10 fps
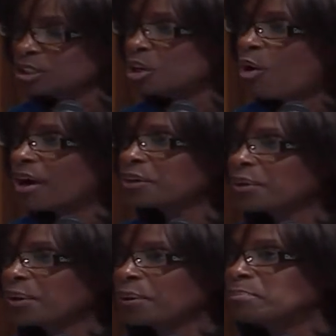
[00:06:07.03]

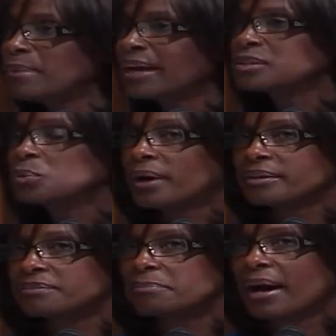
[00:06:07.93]
daughter met one
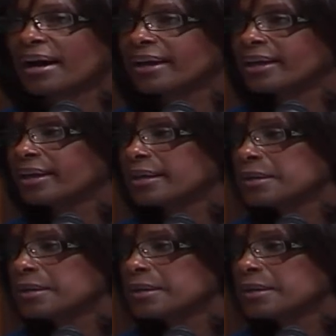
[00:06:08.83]
of my